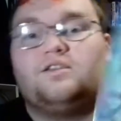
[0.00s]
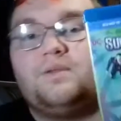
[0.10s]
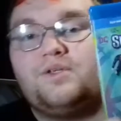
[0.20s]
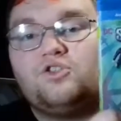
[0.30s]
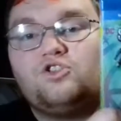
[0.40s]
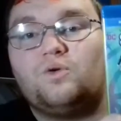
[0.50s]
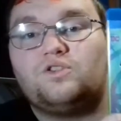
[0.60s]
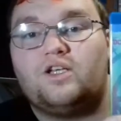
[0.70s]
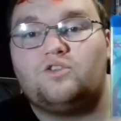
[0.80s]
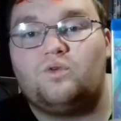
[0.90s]
So it's
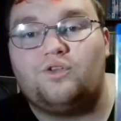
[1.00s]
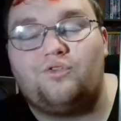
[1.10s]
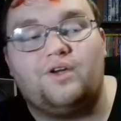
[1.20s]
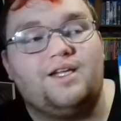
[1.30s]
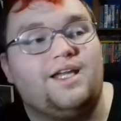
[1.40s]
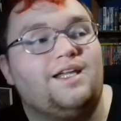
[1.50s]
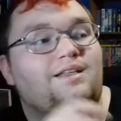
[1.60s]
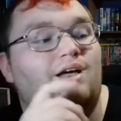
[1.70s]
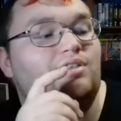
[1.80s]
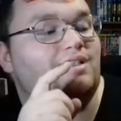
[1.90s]
Suicide Squad
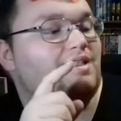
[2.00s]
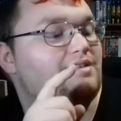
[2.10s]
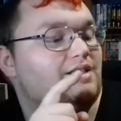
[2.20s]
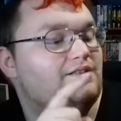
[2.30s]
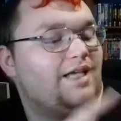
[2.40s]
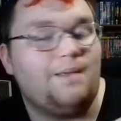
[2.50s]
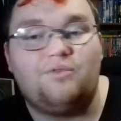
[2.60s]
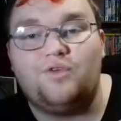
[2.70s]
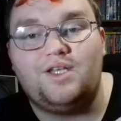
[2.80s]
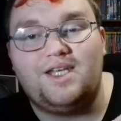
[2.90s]
3D. Now this has the
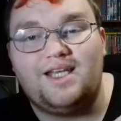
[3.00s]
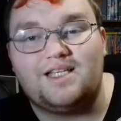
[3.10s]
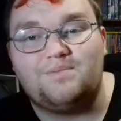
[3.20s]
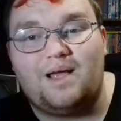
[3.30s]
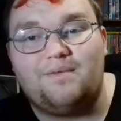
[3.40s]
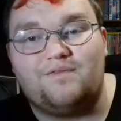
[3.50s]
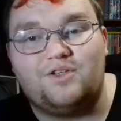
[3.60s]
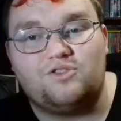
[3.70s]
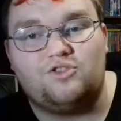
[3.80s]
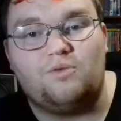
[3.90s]
same 3D as Batman
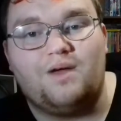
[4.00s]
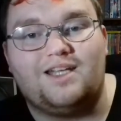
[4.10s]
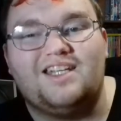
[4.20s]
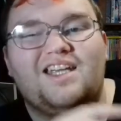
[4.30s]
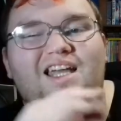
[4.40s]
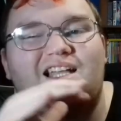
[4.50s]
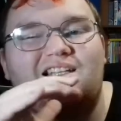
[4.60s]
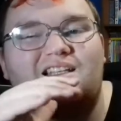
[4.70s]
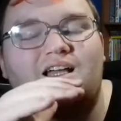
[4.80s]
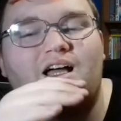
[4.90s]
vs Superman.
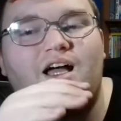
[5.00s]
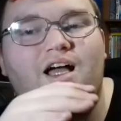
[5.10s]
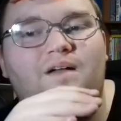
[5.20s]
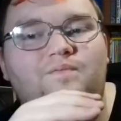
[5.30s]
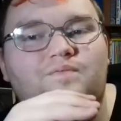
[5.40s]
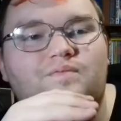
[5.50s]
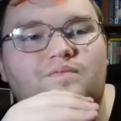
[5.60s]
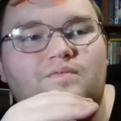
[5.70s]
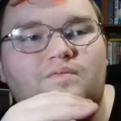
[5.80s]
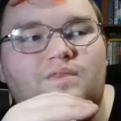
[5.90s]

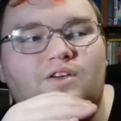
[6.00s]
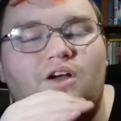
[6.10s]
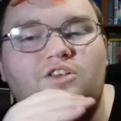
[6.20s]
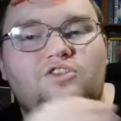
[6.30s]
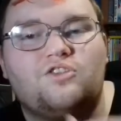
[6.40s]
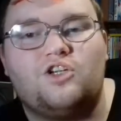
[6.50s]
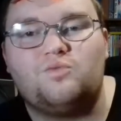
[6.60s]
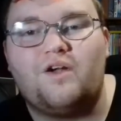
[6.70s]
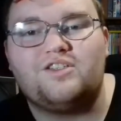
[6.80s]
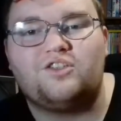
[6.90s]
There are,
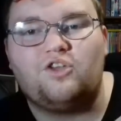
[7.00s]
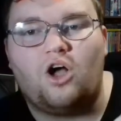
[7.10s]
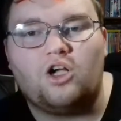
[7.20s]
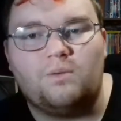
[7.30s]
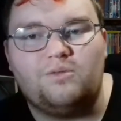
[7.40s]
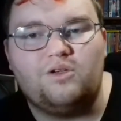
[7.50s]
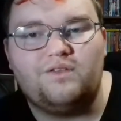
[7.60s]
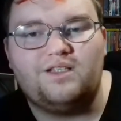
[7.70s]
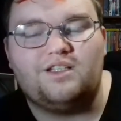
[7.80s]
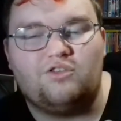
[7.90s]
because where it's a darker
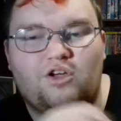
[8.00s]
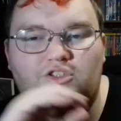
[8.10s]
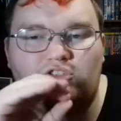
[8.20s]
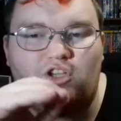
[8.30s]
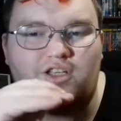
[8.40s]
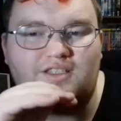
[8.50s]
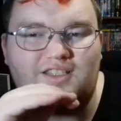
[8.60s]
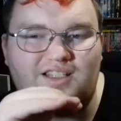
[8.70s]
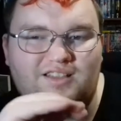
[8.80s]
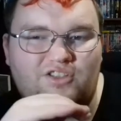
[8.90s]
movie, there are certain
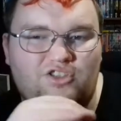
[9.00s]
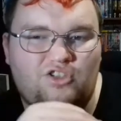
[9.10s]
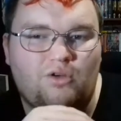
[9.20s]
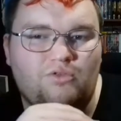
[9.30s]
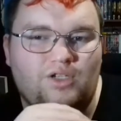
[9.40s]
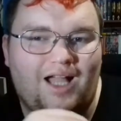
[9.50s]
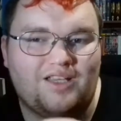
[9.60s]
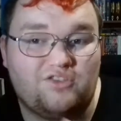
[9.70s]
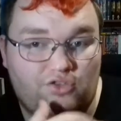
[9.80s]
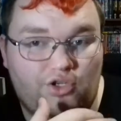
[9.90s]
scenes that just don't look
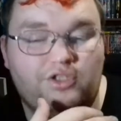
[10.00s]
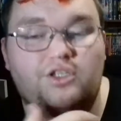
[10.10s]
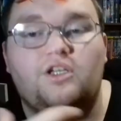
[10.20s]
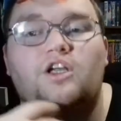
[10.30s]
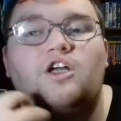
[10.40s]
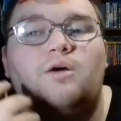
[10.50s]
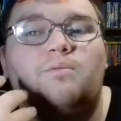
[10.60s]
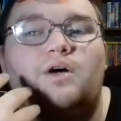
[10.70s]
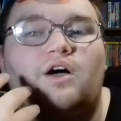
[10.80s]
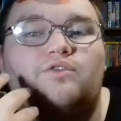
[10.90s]
as good.
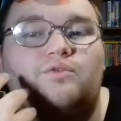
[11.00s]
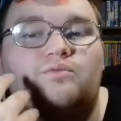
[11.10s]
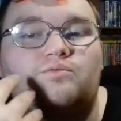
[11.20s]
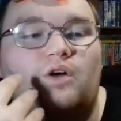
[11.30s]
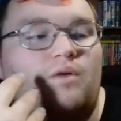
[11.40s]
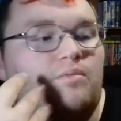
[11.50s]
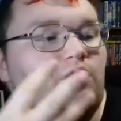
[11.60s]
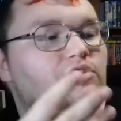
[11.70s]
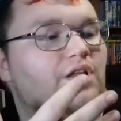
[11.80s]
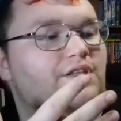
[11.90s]
But from
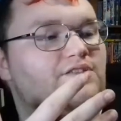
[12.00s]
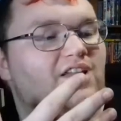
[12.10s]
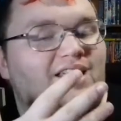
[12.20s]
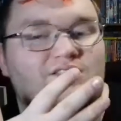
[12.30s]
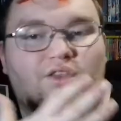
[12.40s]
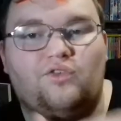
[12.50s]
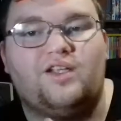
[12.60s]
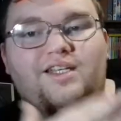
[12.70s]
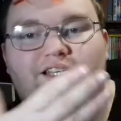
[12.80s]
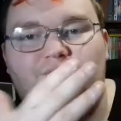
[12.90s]
most other scenes, the
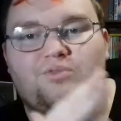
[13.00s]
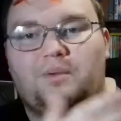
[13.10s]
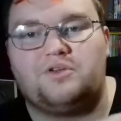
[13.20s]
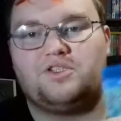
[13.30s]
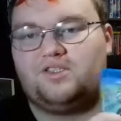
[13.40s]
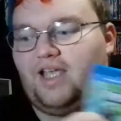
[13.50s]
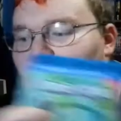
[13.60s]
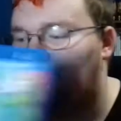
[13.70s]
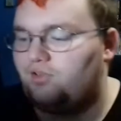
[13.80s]
3D is pretty much the same.